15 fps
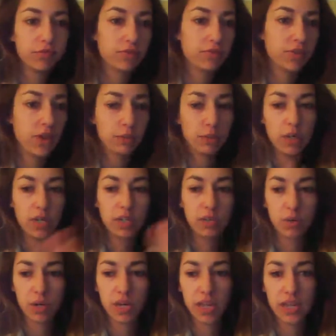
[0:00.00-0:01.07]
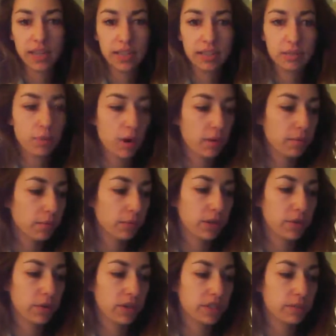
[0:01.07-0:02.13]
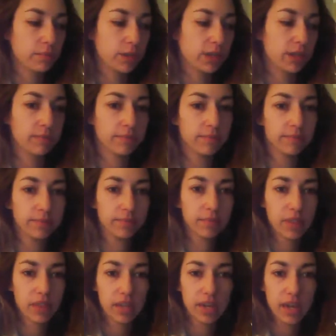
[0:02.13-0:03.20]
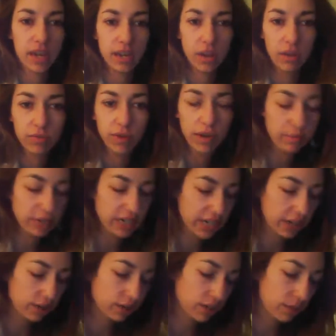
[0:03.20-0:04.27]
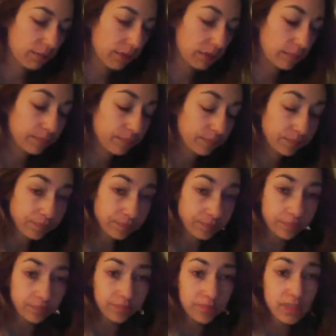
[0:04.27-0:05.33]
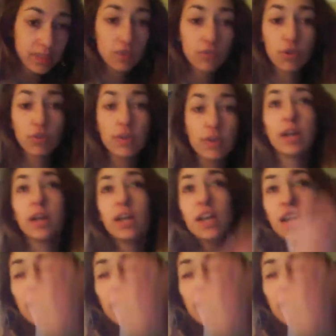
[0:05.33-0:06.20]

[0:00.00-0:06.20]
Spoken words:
February 28th is probably going to be the day y'all find me dead or something. For real.